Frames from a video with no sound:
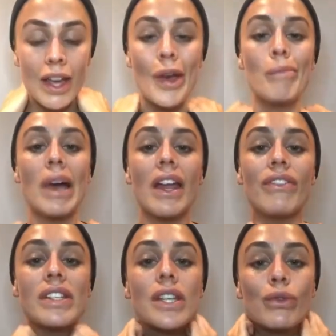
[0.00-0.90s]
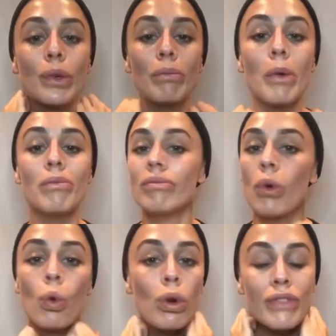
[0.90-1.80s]
benefiting from all
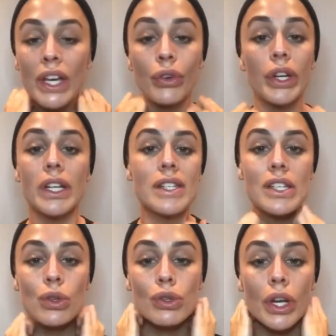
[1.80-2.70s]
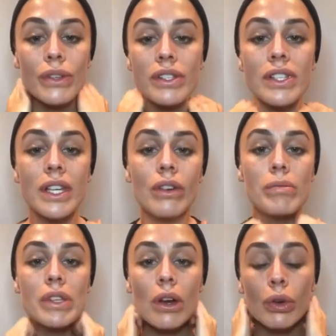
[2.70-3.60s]
of the ingredients in your chosen serum
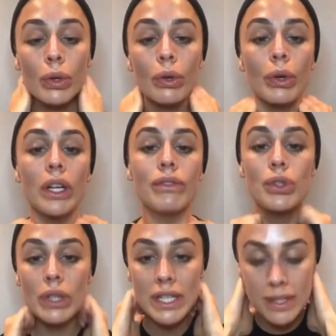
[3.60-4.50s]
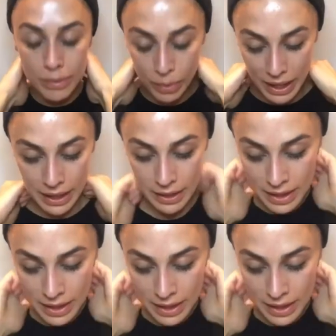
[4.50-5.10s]
or your oil of choice as well.